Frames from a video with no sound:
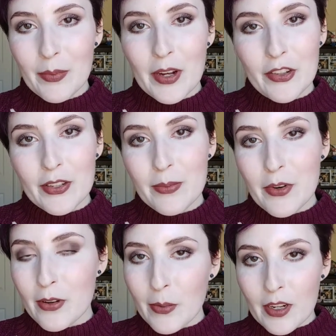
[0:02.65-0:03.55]

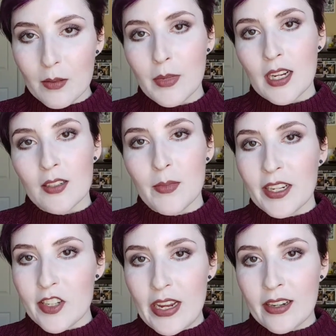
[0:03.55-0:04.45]
Welcome back to
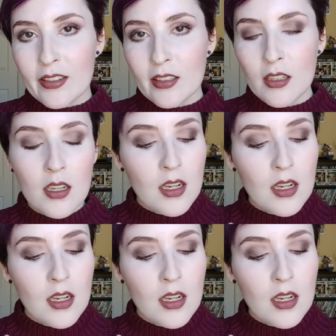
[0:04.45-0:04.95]
my channel.